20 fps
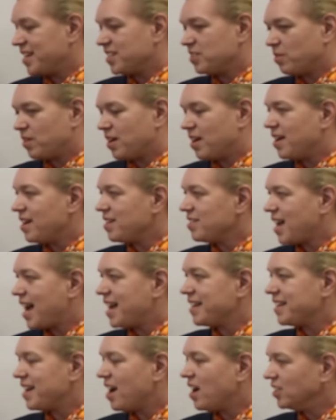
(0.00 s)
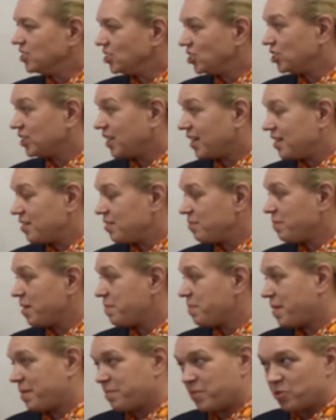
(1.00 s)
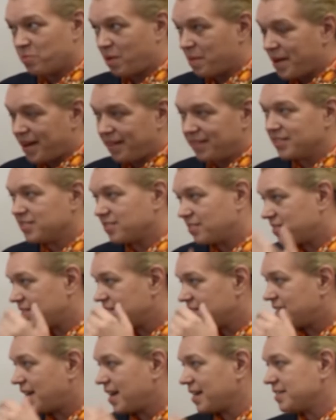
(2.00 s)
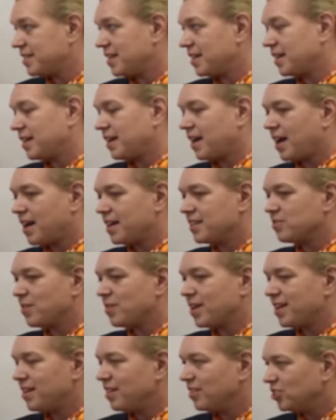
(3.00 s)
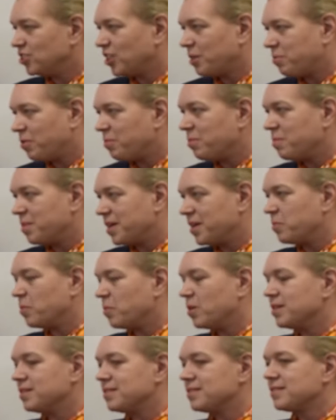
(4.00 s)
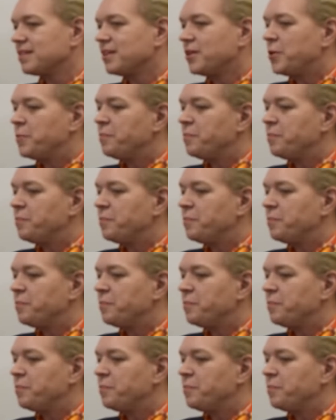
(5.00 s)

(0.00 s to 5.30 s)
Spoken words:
So I had a hunch that both my parents are dyslexic. So I had a hunch I probably was.